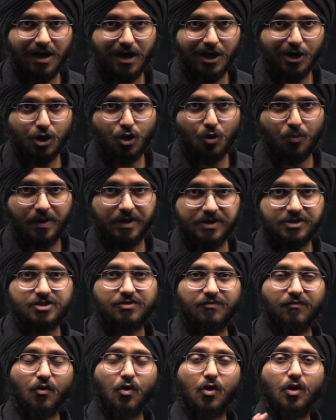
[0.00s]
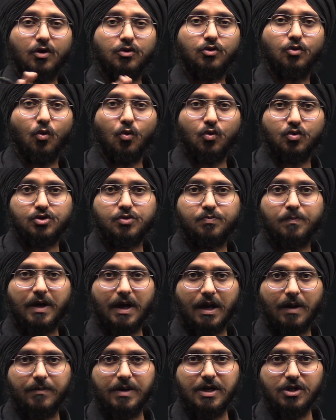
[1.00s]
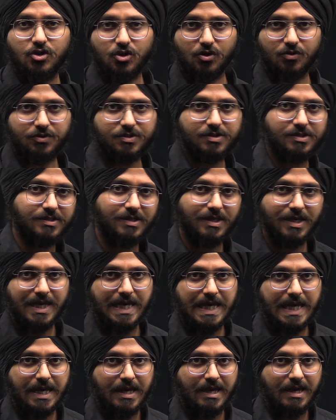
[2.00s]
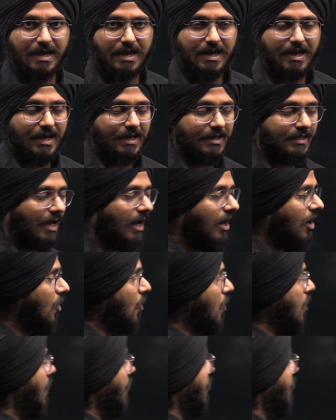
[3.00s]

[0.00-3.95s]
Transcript: arguments for those parameters. Now,